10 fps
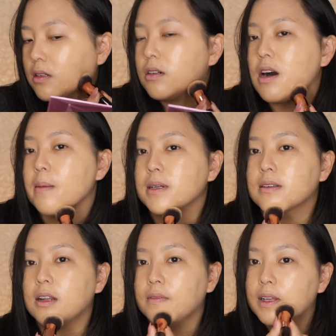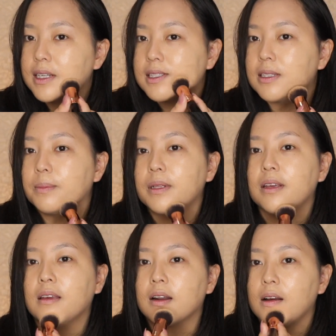so I'm just kind of like
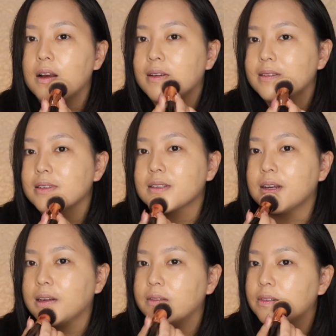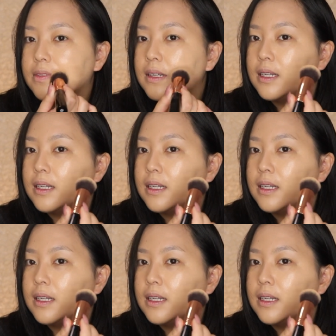stippling it on, just kind of